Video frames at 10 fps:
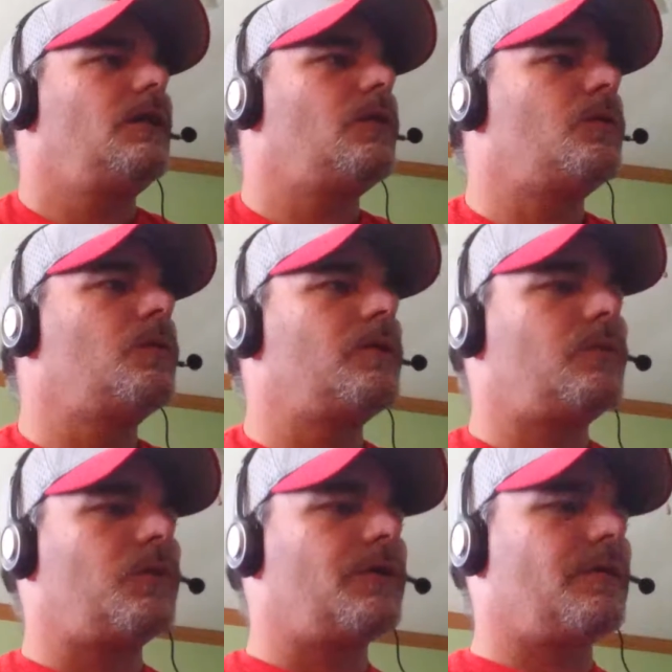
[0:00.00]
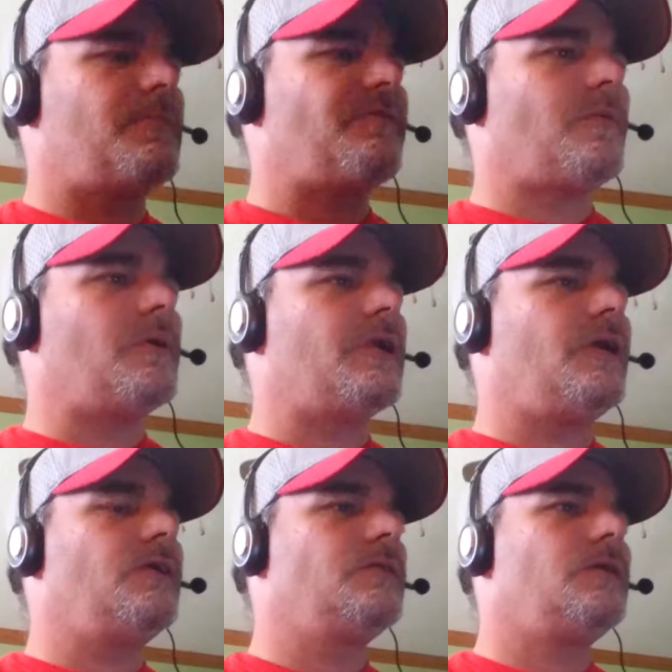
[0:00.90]
Hello and welcome,
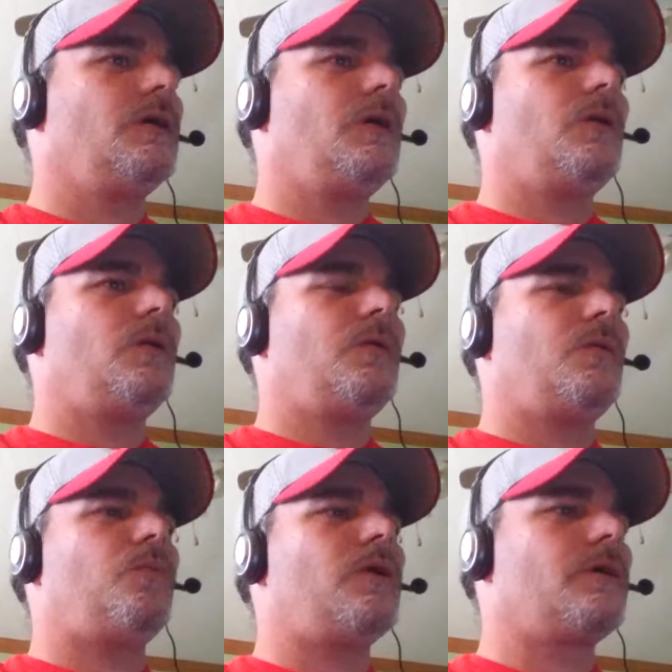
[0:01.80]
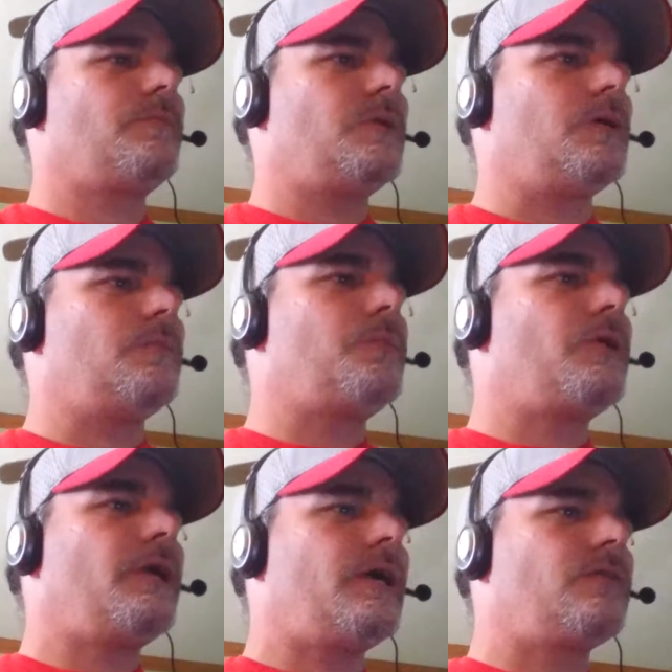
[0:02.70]
everybody. Welcome to
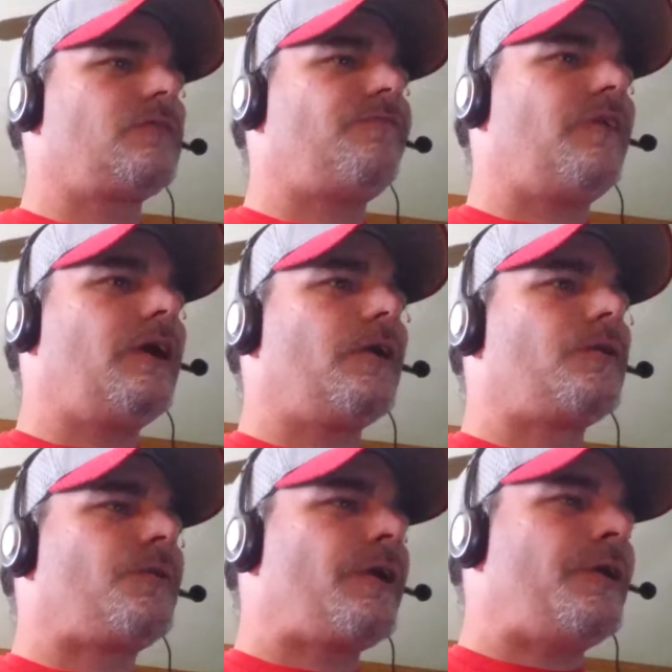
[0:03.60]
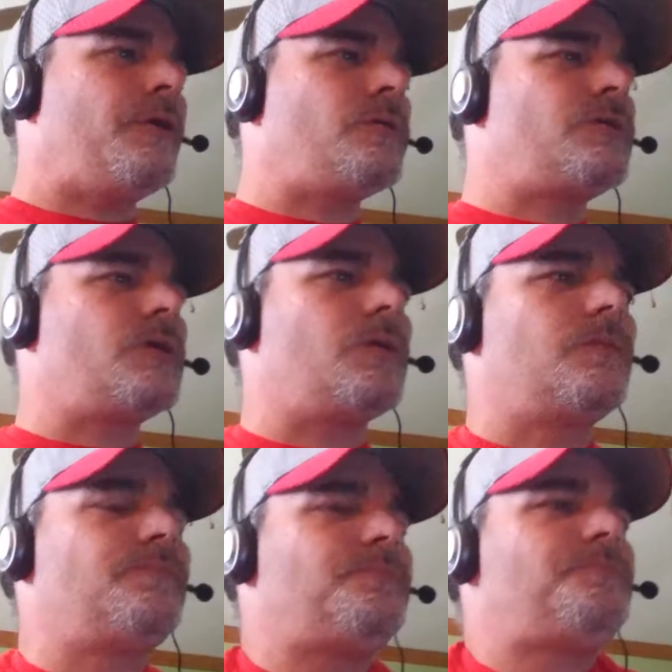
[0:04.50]
Putting Out the Fire radio show.